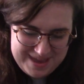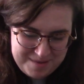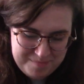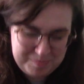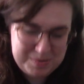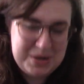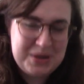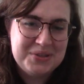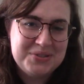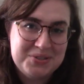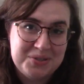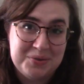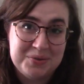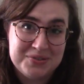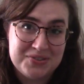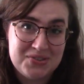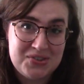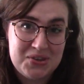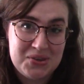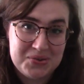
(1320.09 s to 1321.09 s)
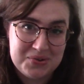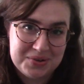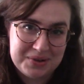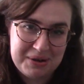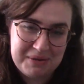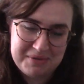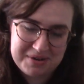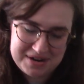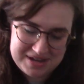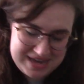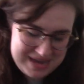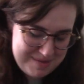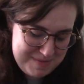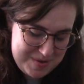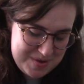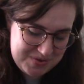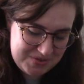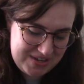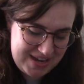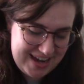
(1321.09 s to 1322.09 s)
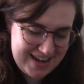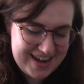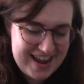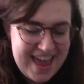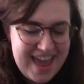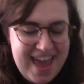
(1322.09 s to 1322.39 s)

But also it's cute and I want to keep using it.